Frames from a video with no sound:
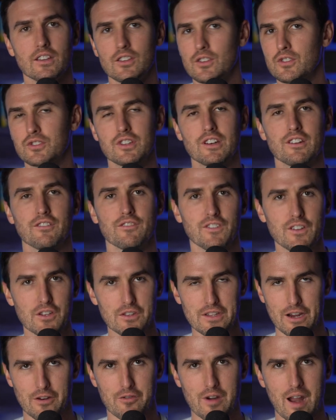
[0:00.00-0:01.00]
You shouldn't
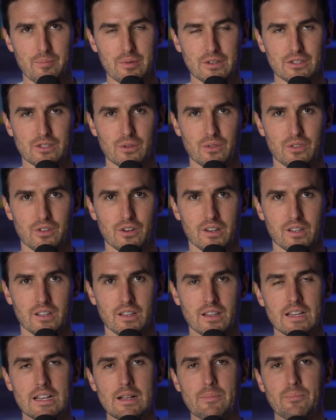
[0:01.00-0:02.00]
feel like crap at 2:30
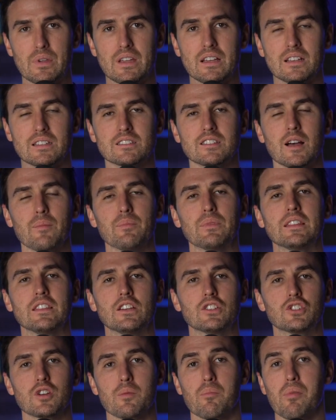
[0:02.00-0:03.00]
because something
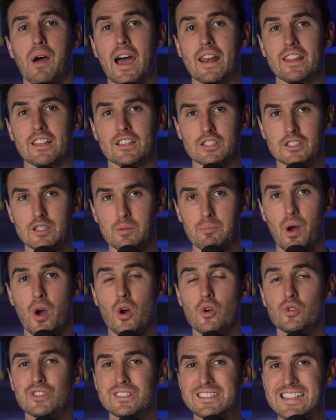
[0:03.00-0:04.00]
that your body is
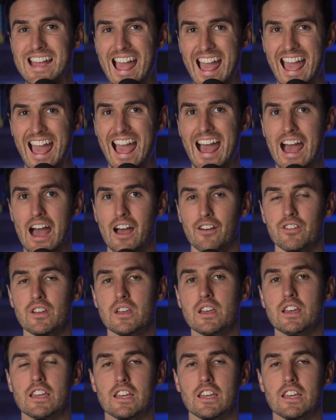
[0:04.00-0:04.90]
supposed to have,